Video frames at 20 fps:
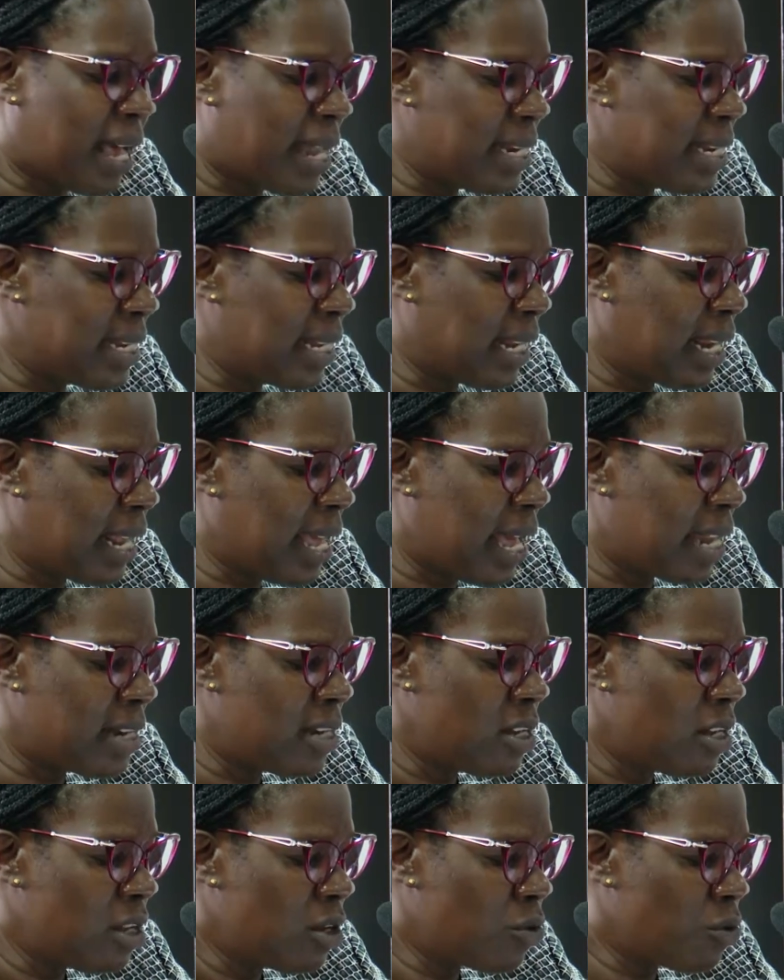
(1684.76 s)
are
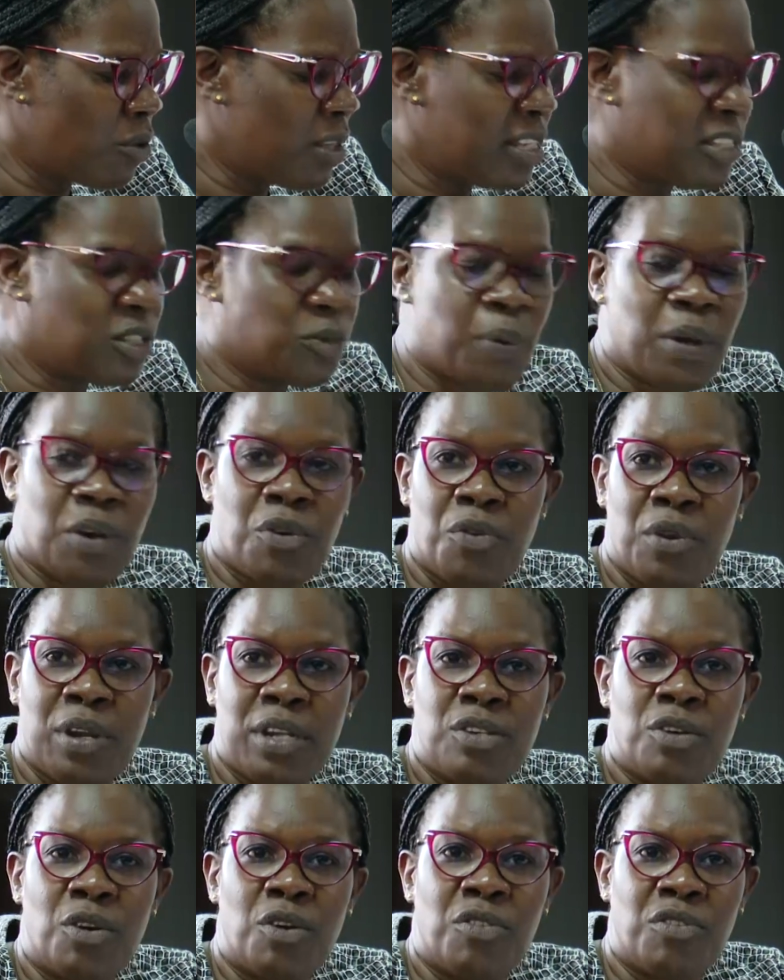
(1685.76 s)
declared to the
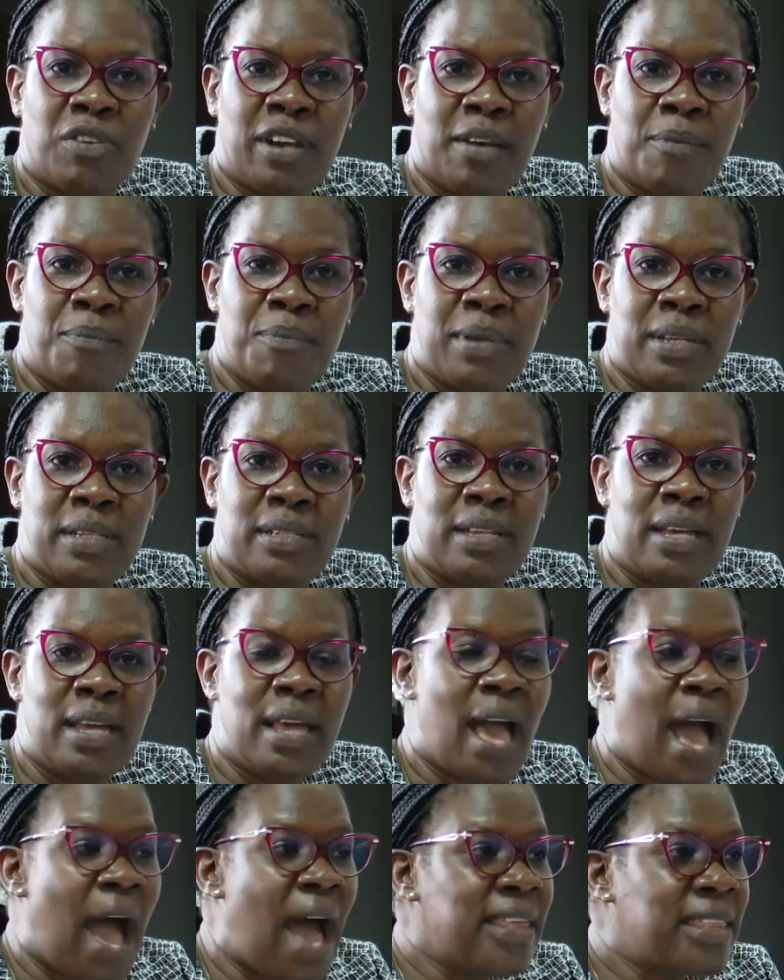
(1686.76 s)
Inspectorate of Government.
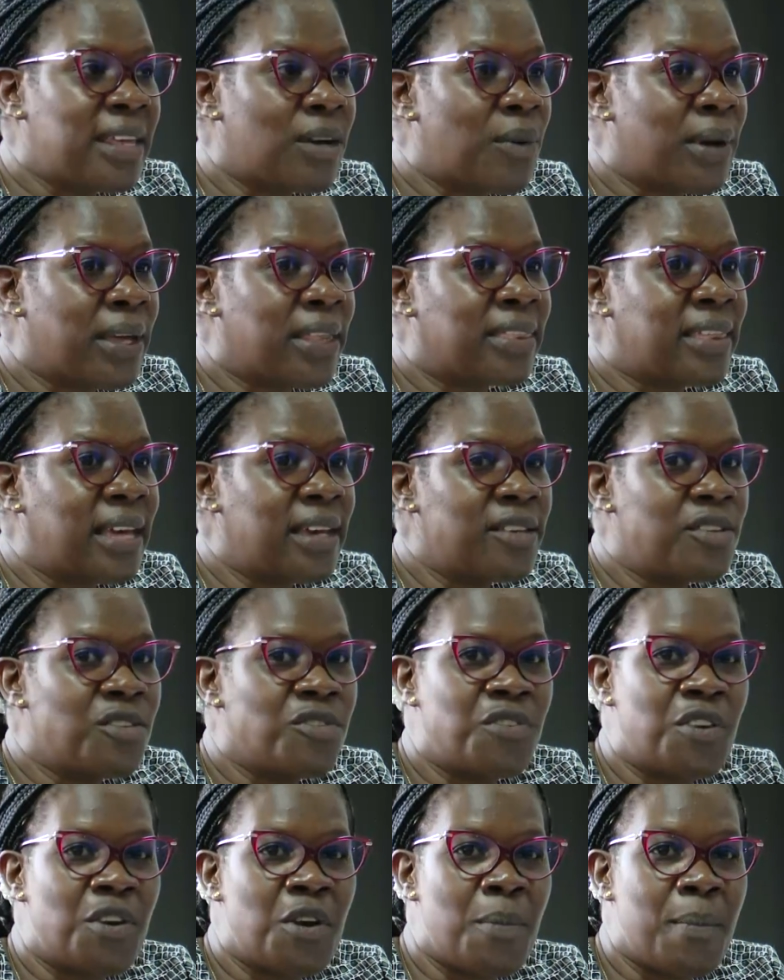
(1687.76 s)
Otherwise, thank you
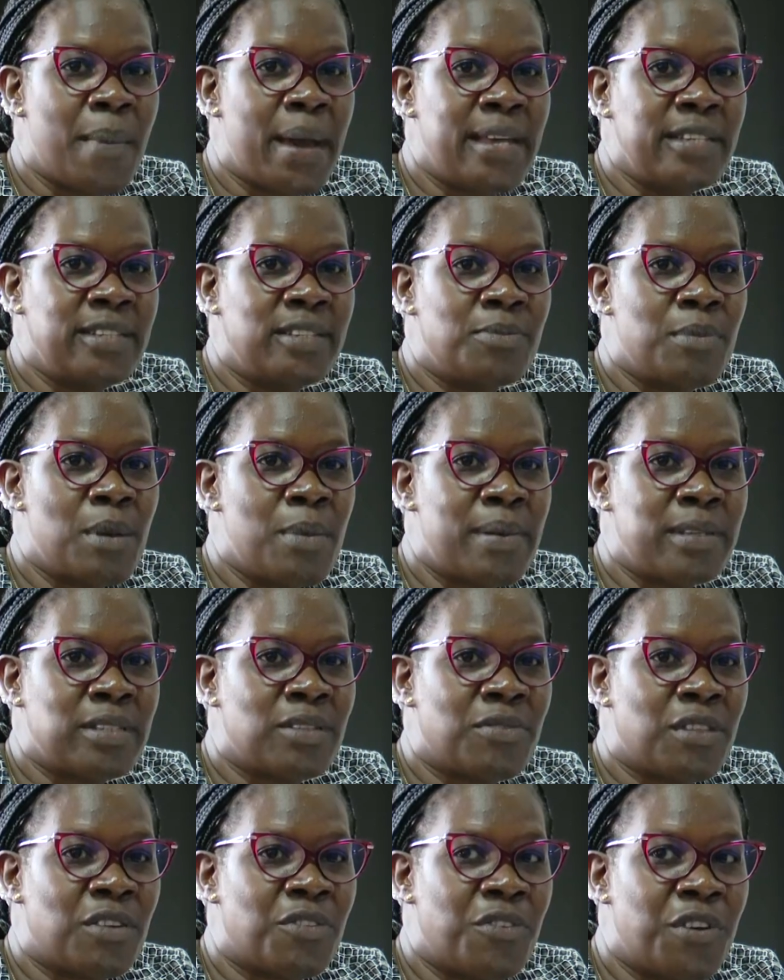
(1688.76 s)
very much, members
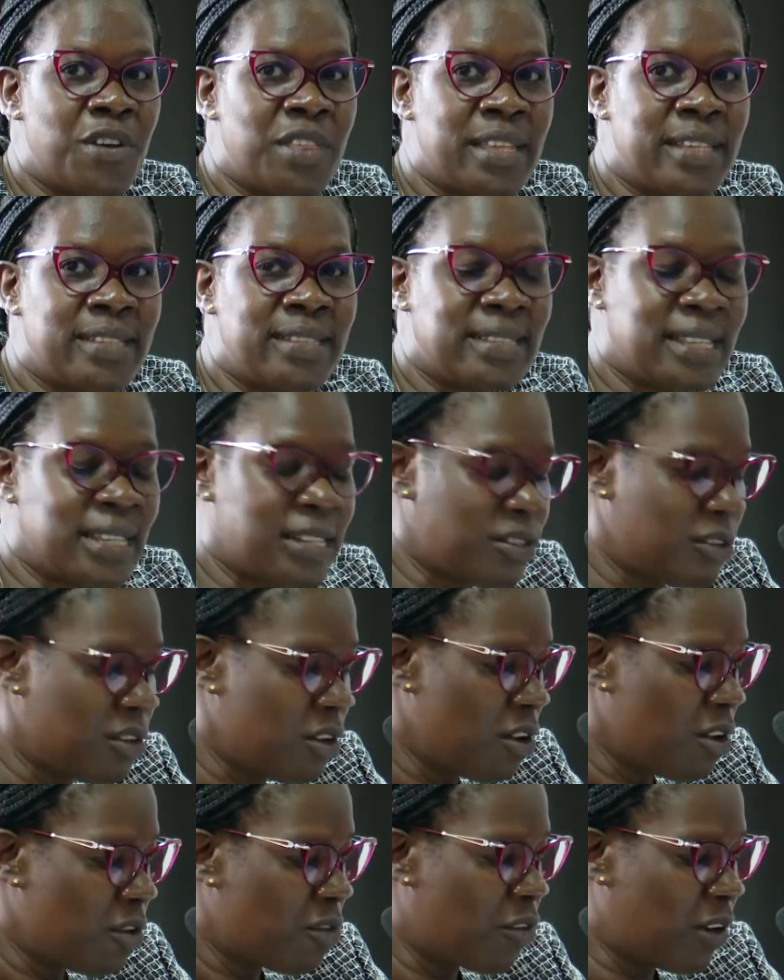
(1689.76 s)
of the Fourth Estate,
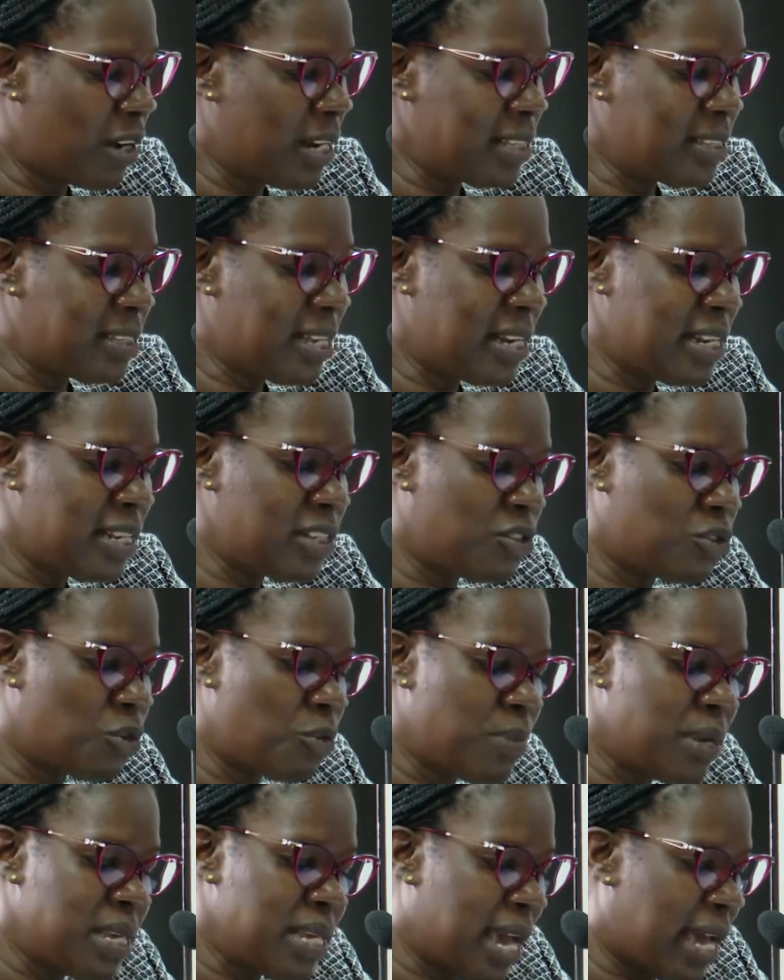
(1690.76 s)
for listening to
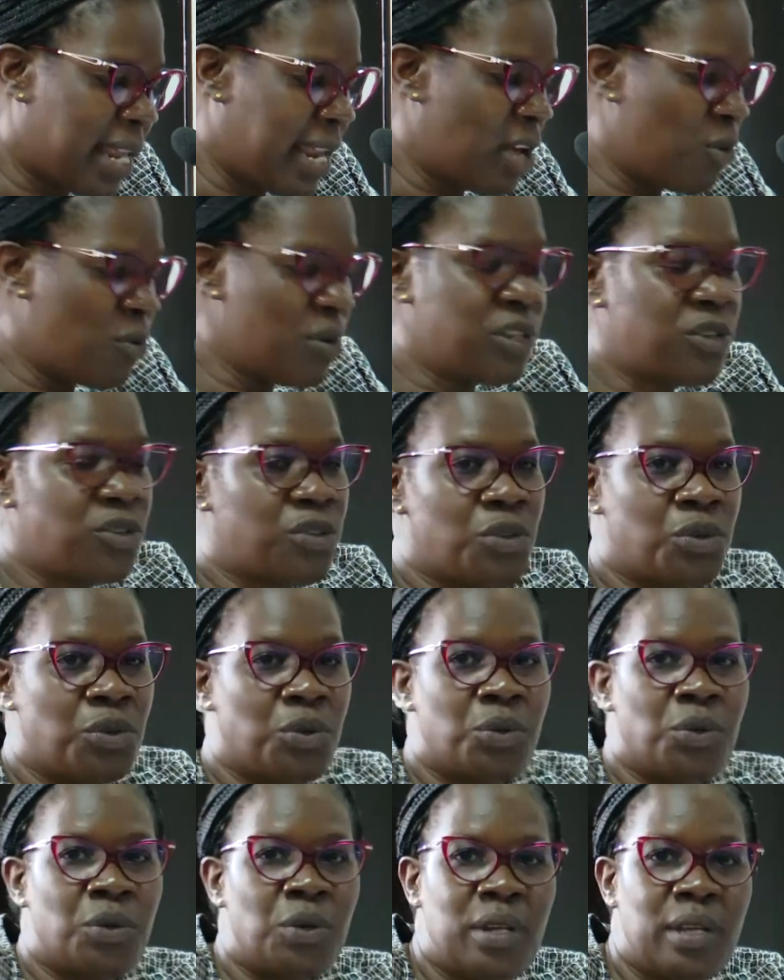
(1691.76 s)
me, and I wish
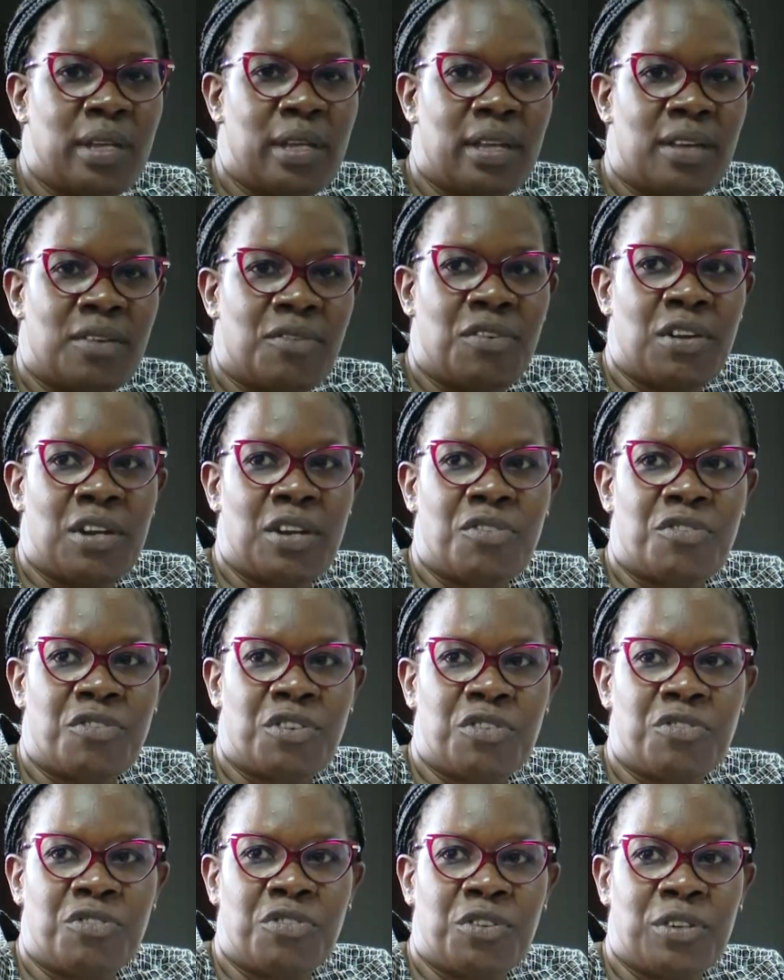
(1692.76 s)
you a very
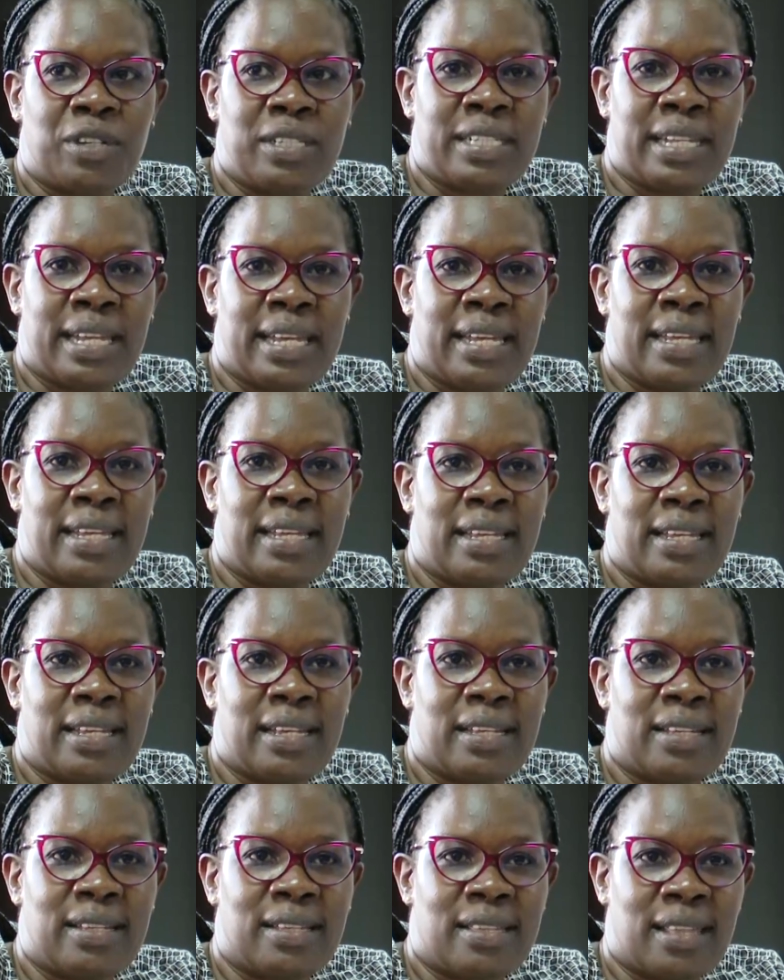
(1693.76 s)
fruitful day.
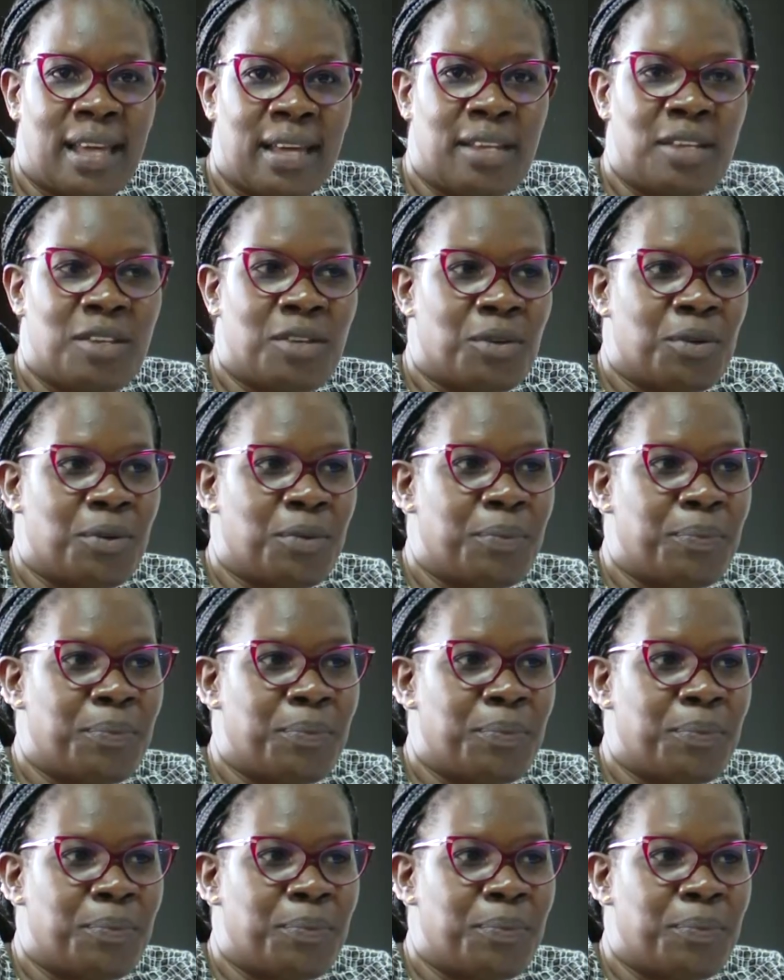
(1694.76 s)
Thank you.